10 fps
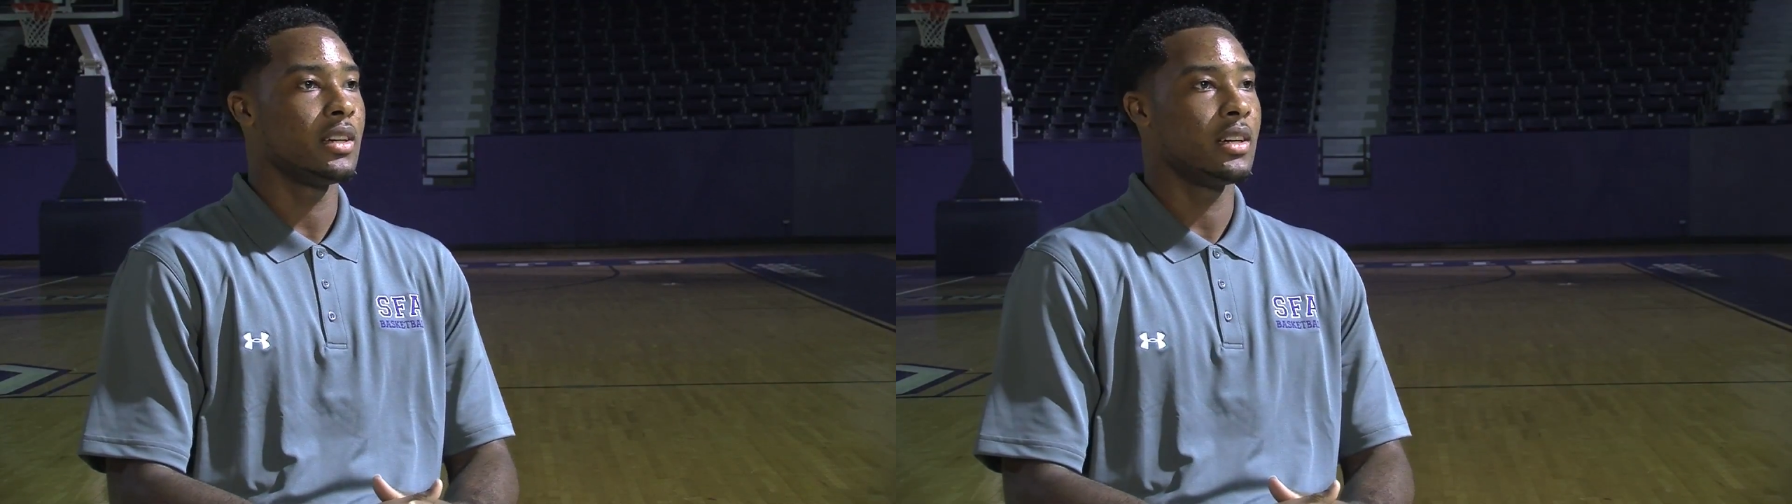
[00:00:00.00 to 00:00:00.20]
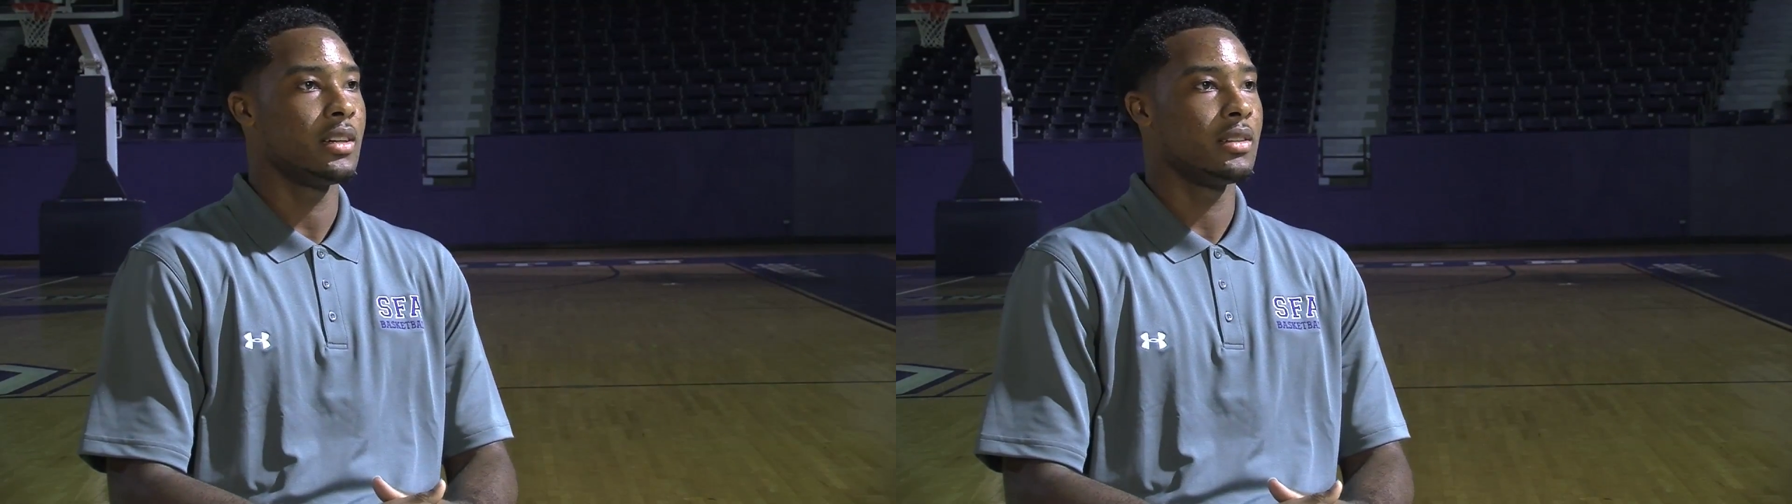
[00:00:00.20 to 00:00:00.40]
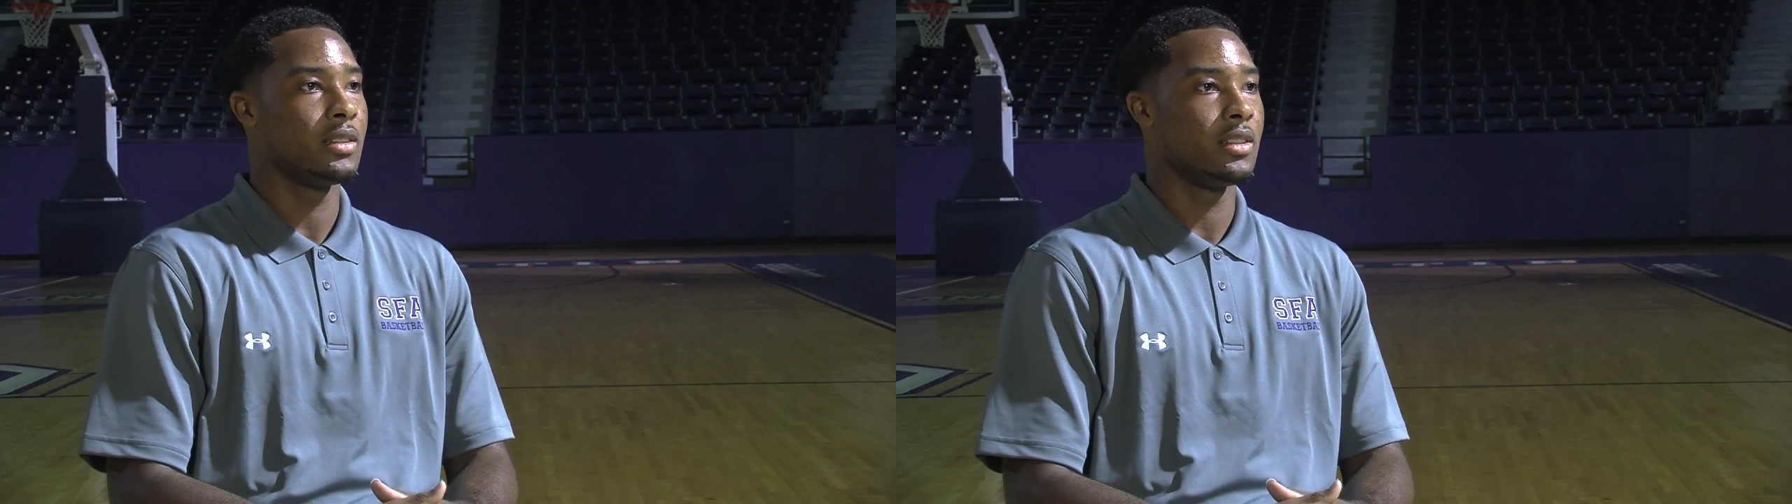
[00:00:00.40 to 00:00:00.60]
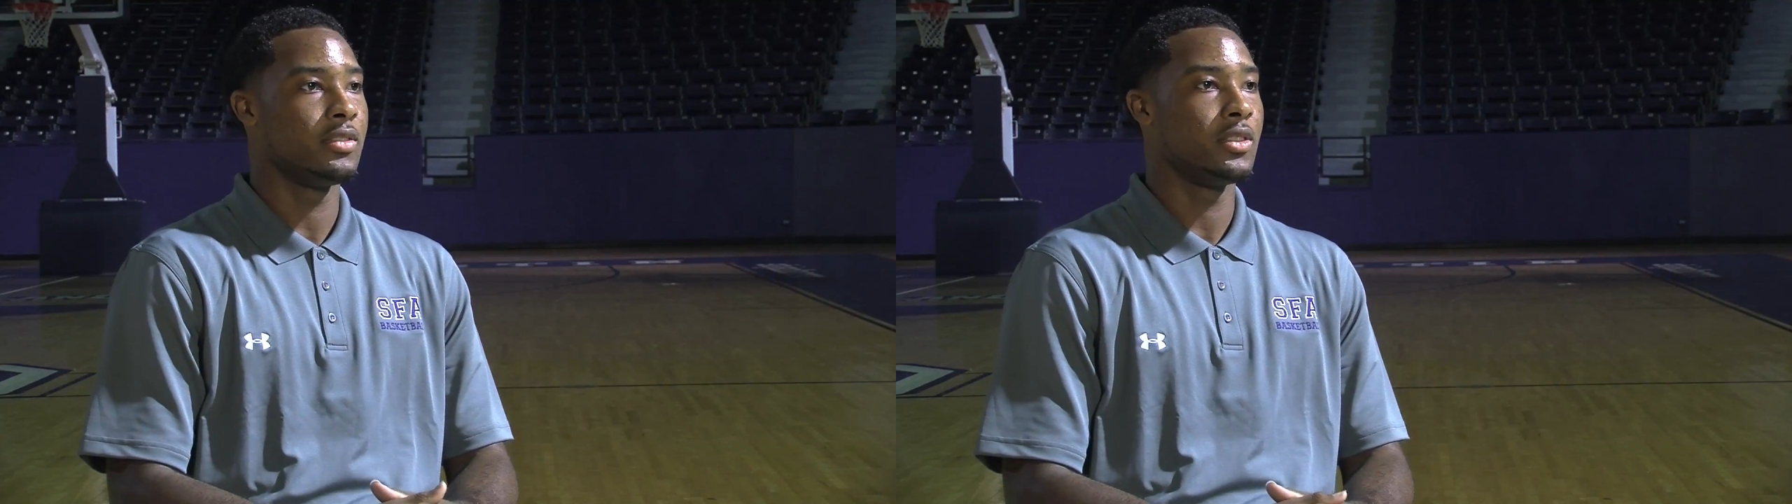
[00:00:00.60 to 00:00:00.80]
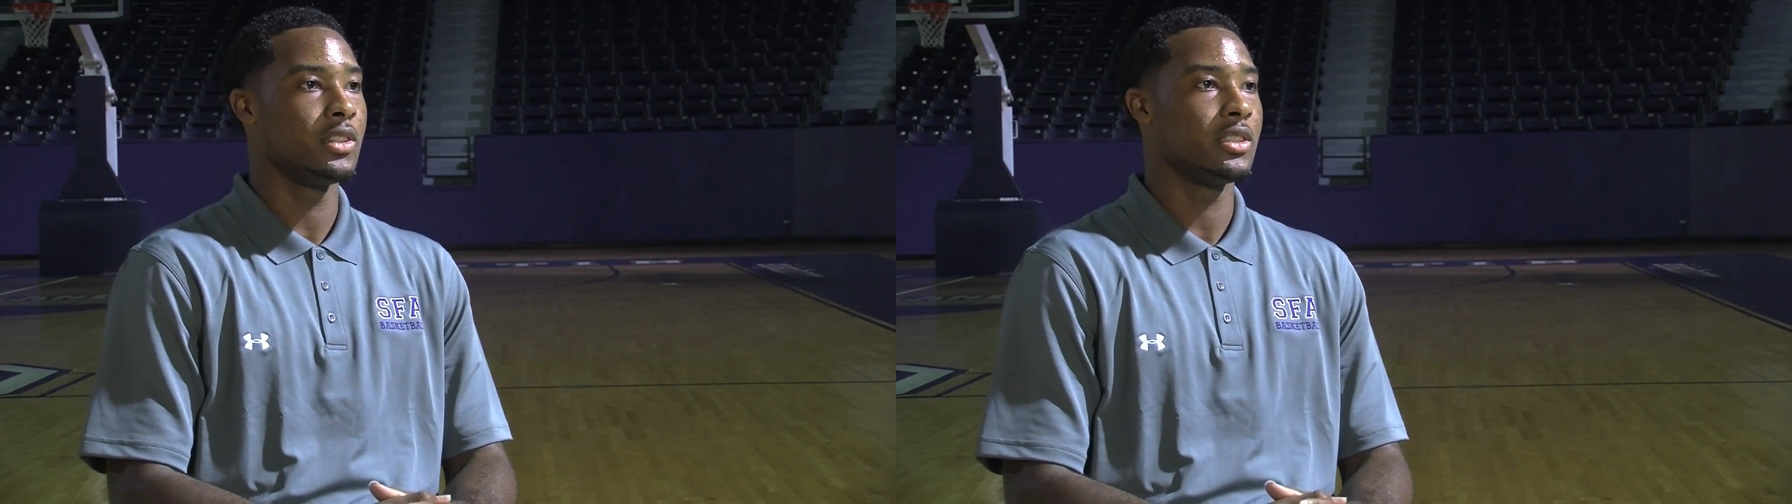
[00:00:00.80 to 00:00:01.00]
to look
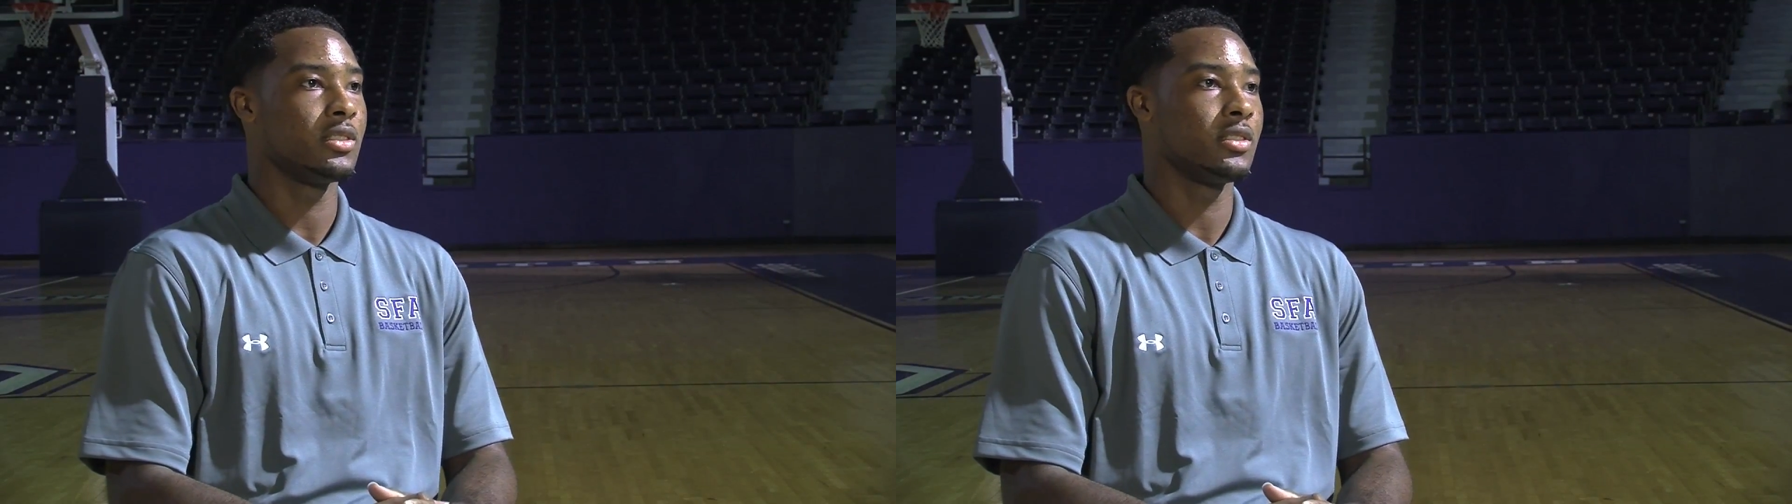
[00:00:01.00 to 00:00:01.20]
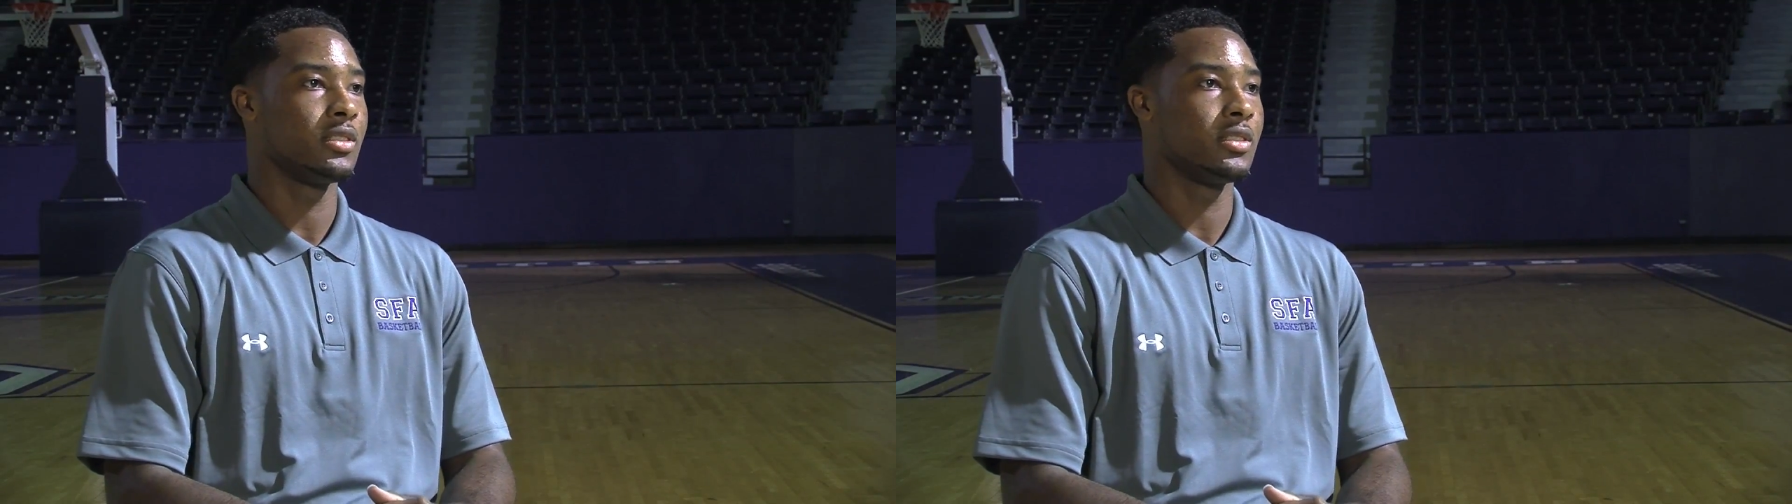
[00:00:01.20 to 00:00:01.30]
forward to.